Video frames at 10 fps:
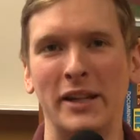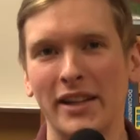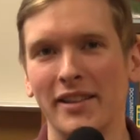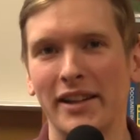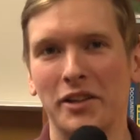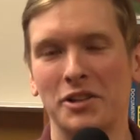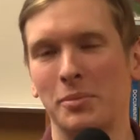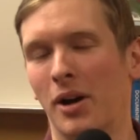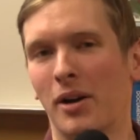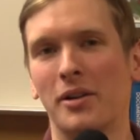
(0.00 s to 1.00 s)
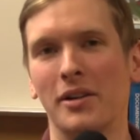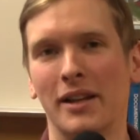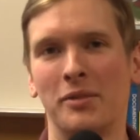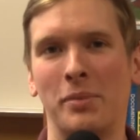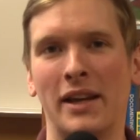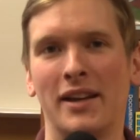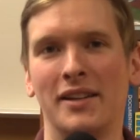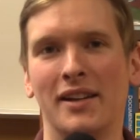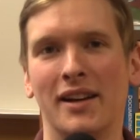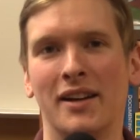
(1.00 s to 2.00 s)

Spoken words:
Being in Leadership Concord has been